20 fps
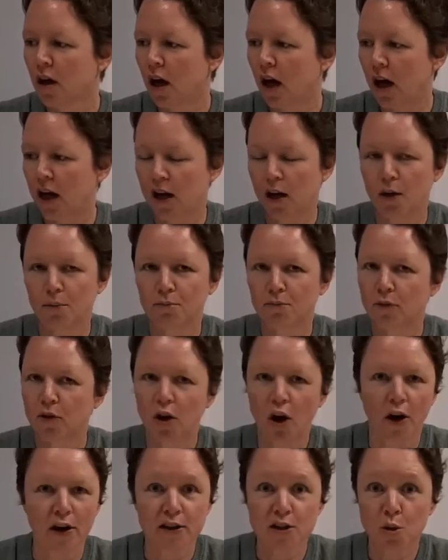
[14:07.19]
and I'm
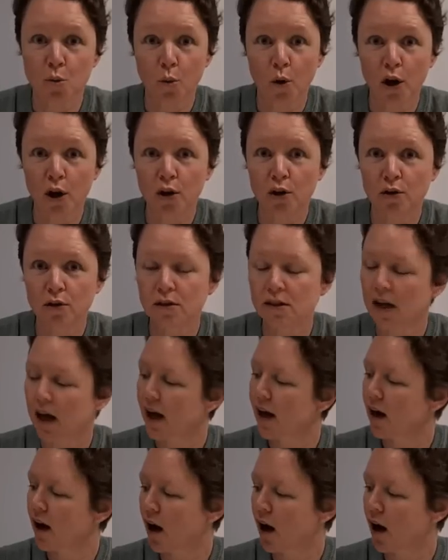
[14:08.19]
going to work all day,